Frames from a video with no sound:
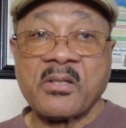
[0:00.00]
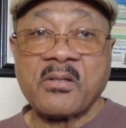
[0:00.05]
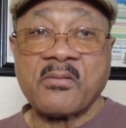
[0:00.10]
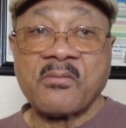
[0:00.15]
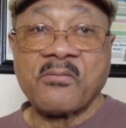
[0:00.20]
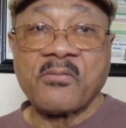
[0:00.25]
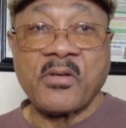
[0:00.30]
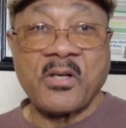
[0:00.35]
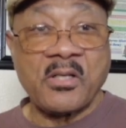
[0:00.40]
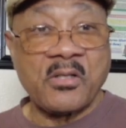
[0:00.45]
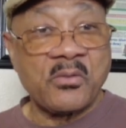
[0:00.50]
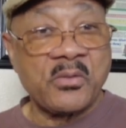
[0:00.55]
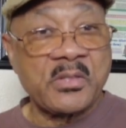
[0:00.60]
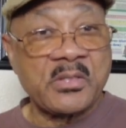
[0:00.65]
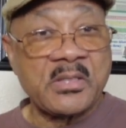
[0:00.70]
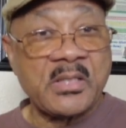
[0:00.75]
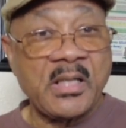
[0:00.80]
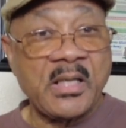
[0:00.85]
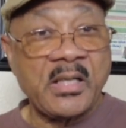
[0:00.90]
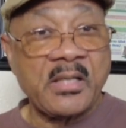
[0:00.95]
follow his
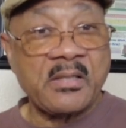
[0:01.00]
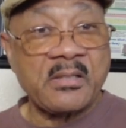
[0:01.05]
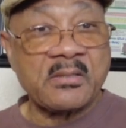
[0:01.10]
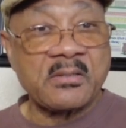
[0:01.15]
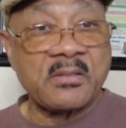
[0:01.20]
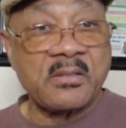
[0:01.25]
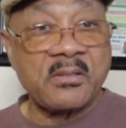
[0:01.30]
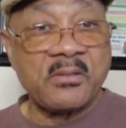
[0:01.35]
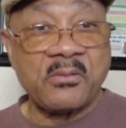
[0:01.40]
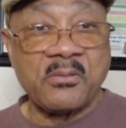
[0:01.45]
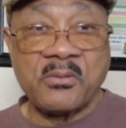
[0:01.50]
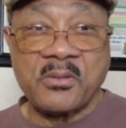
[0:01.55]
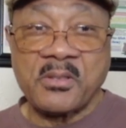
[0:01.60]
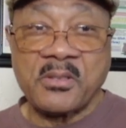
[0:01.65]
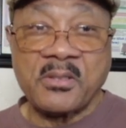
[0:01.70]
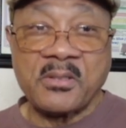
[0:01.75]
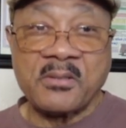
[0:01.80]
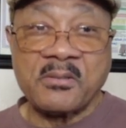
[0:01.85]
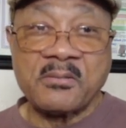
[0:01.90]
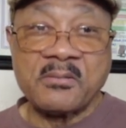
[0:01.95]
guidance and do
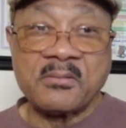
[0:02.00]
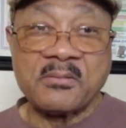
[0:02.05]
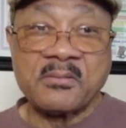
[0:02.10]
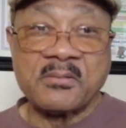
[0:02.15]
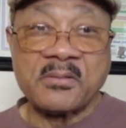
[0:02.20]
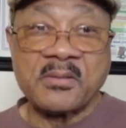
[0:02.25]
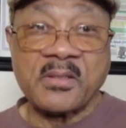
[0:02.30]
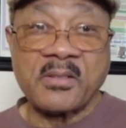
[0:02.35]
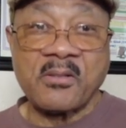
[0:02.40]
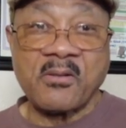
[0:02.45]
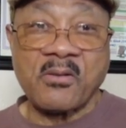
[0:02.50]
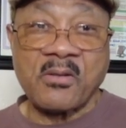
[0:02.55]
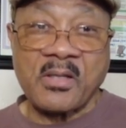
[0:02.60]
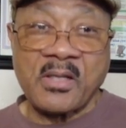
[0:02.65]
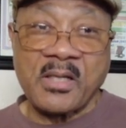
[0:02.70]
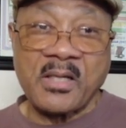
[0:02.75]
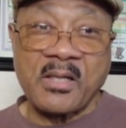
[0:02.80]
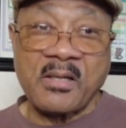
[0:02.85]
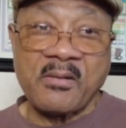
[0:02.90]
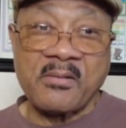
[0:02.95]
good in our
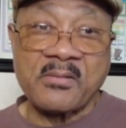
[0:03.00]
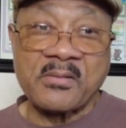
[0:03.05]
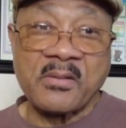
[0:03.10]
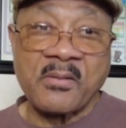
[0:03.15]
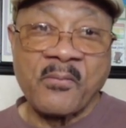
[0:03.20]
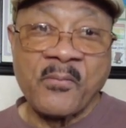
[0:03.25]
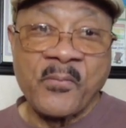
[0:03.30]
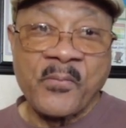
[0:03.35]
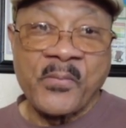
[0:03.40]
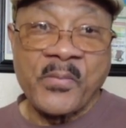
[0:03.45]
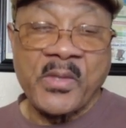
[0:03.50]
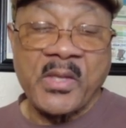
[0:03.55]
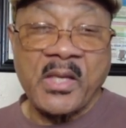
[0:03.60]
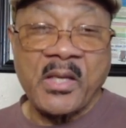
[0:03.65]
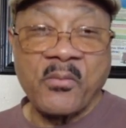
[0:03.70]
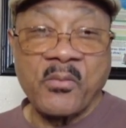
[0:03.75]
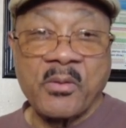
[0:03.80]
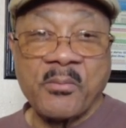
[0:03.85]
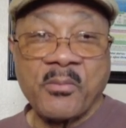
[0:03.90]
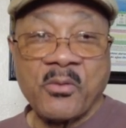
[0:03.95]
lives.
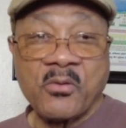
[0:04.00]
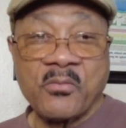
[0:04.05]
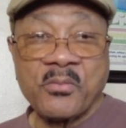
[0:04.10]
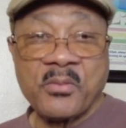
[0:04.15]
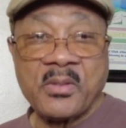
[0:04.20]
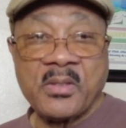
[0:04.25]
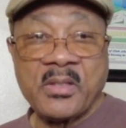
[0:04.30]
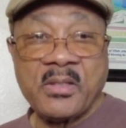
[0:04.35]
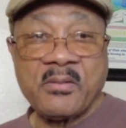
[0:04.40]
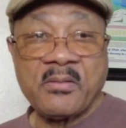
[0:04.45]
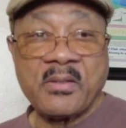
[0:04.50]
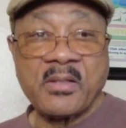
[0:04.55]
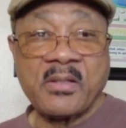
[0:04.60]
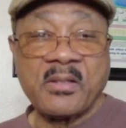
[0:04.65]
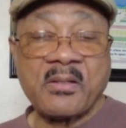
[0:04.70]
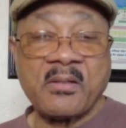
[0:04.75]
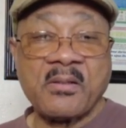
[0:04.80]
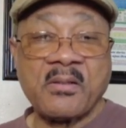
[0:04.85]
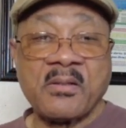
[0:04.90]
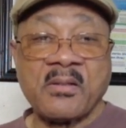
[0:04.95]
And we both believe that.
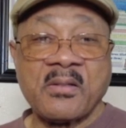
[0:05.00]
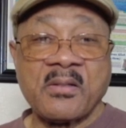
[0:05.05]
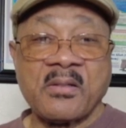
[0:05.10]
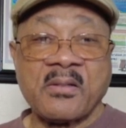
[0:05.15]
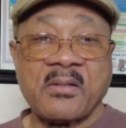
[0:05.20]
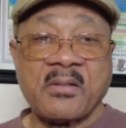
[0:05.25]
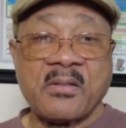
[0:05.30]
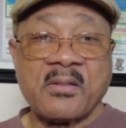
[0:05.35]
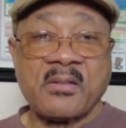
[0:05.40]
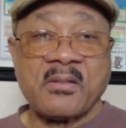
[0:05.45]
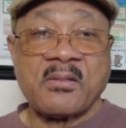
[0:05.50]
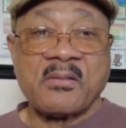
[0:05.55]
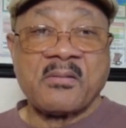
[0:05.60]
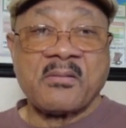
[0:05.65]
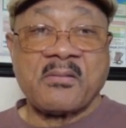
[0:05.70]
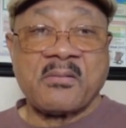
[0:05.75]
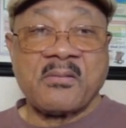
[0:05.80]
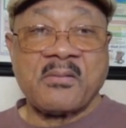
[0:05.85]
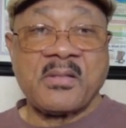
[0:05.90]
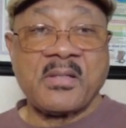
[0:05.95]

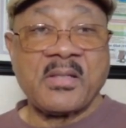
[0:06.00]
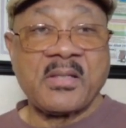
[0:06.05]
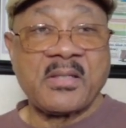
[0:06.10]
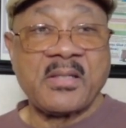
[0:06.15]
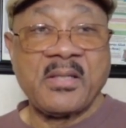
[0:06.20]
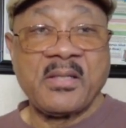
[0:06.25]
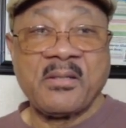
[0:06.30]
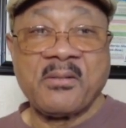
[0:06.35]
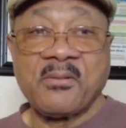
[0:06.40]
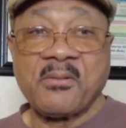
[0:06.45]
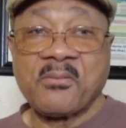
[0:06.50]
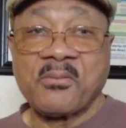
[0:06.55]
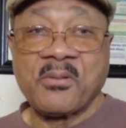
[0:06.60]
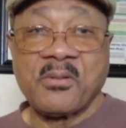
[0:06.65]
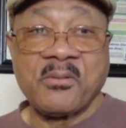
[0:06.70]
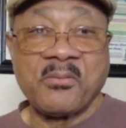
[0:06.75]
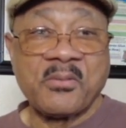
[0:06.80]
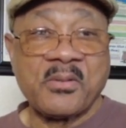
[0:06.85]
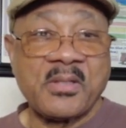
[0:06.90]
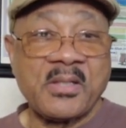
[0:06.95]
So I can't go
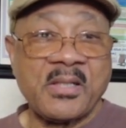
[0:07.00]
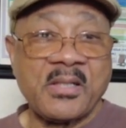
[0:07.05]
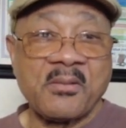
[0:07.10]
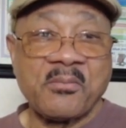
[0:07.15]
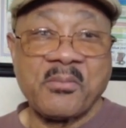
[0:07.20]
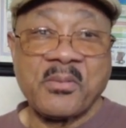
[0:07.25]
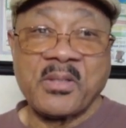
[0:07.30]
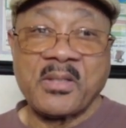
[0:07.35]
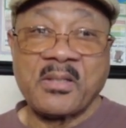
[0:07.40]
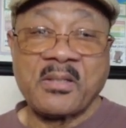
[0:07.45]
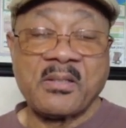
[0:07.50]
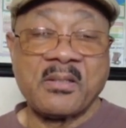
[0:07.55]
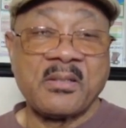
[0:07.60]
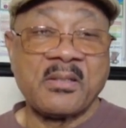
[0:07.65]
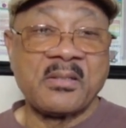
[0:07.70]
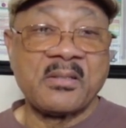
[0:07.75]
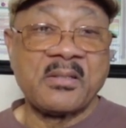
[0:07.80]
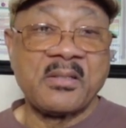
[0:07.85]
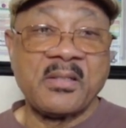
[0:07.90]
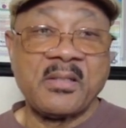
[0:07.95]
wrong with that, man.
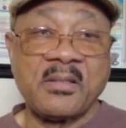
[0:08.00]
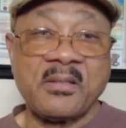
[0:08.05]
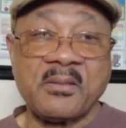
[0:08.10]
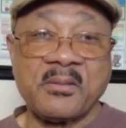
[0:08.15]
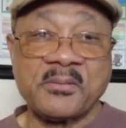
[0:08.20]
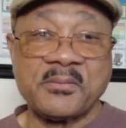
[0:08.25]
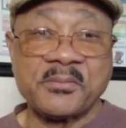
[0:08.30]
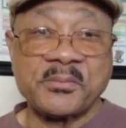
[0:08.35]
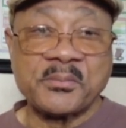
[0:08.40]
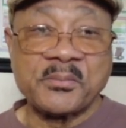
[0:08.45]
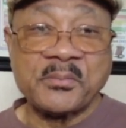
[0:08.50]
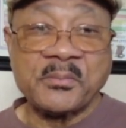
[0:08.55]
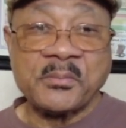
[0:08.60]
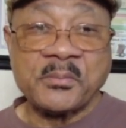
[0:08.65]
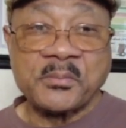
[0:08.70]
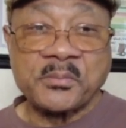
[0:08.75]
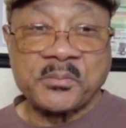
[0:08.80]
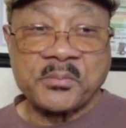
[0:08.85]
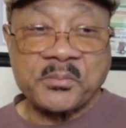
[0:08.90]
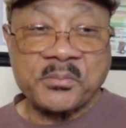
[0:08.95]
I tell you.
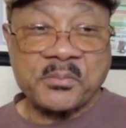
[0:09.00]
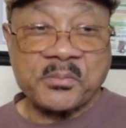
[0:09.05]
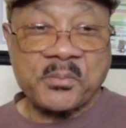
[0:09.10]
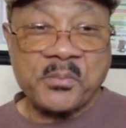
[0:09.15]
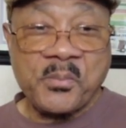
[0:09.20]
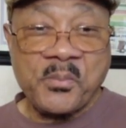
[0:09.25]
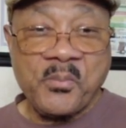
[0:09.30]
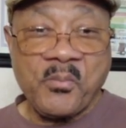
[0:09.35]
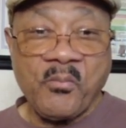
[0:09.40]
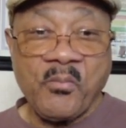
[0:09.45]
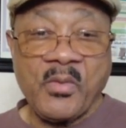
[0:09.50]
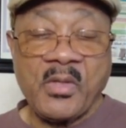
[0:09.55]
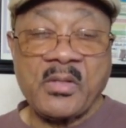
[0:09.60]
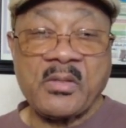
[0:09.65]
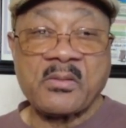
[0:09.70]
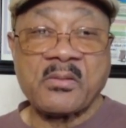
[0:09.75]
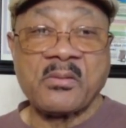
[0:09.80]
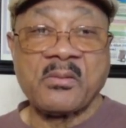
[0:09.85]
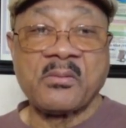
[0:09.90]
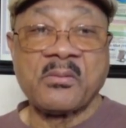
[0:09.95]

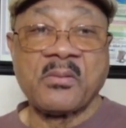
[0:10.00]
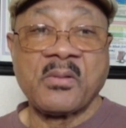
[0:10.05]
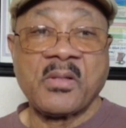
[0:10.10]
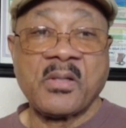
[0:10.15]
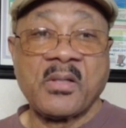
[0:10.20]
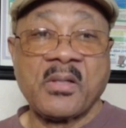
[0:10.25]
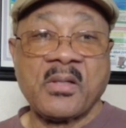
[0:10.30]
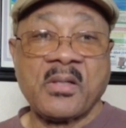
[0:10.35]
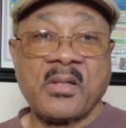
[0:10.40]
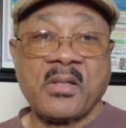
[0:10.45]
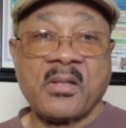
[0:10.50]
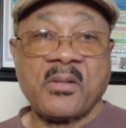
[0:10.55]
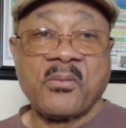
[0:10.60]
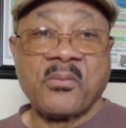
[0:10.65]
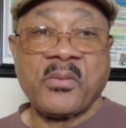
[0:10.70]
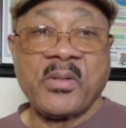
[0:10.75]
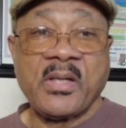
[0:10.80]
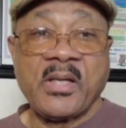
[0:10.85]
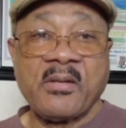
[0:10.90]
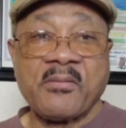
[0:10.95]
So
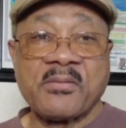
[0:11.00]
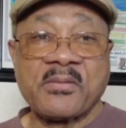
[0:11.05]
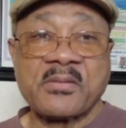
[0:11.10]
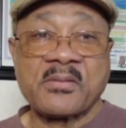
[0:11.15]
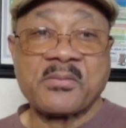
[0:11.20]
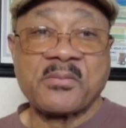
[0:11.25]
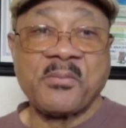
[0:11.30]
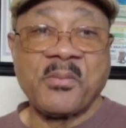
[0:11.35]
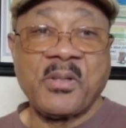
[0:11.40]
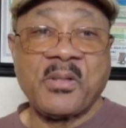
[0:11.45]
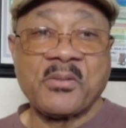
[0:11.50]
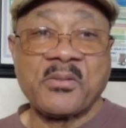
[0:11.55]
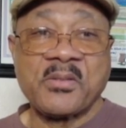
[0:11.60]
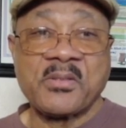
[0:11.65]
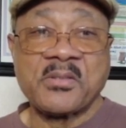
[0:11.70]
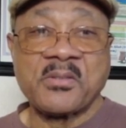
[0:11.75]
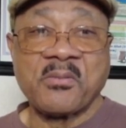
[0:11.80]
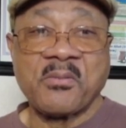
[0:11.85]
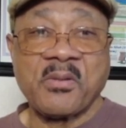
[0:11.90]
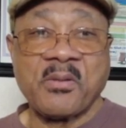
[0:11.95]
we have small
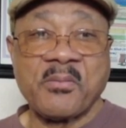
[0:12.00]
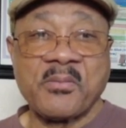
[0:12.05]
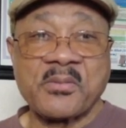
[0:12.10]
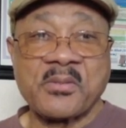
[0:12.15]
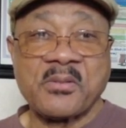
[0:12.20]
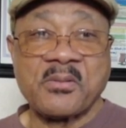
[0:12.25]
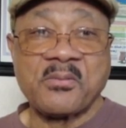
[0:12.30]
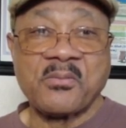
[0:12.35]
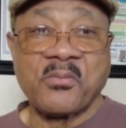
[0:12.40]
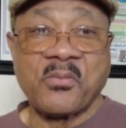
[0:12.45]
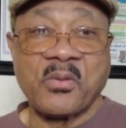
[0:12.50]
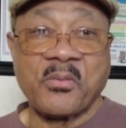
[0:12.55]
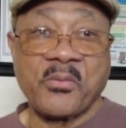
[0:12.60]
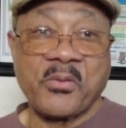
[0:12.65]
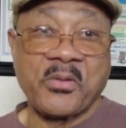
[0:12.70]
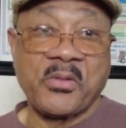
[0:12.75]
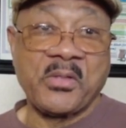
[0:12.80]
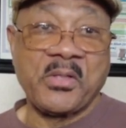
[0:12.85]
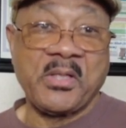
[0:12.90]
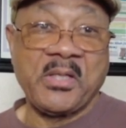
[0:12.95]
disagreements on where we're
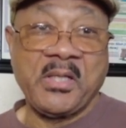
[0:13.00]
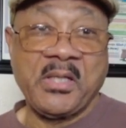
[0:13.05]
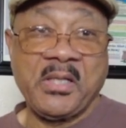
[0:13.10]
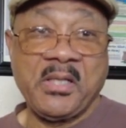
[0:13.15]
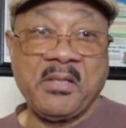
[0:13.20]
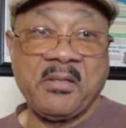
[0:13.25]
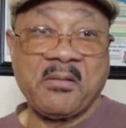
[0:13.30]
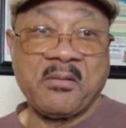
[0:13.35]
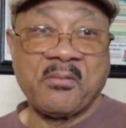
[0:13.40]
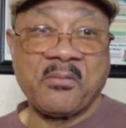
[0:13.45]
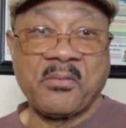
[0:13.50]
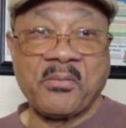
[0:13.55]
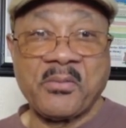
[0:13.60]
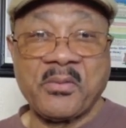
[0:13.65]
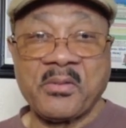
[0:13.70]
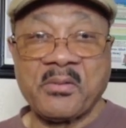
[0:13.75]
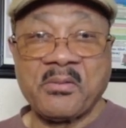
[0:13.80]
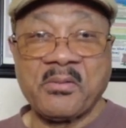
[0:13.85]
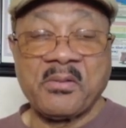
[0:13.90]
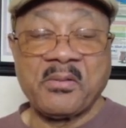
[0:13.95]
gonna eat, where we're
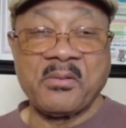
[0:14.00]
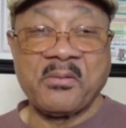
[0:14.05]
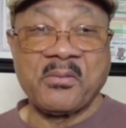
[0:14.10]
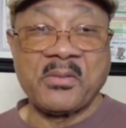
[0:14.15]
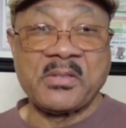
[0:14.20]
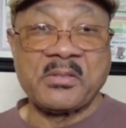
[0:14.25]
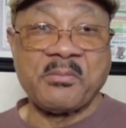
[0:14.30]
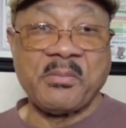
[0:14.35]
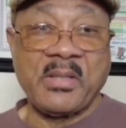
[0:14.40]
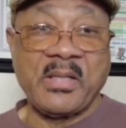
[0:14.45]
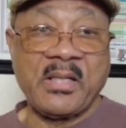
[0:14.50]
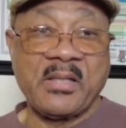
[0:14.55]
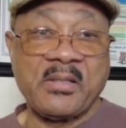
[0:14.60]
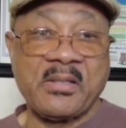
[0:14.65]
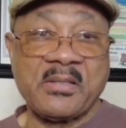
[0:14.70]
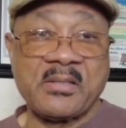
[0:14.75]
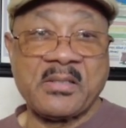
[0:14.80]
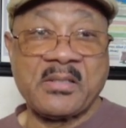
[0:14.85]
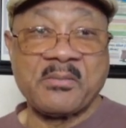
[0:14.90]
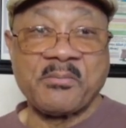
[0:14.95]
gonna, you know, let's buy
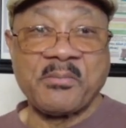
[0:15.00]
this, let's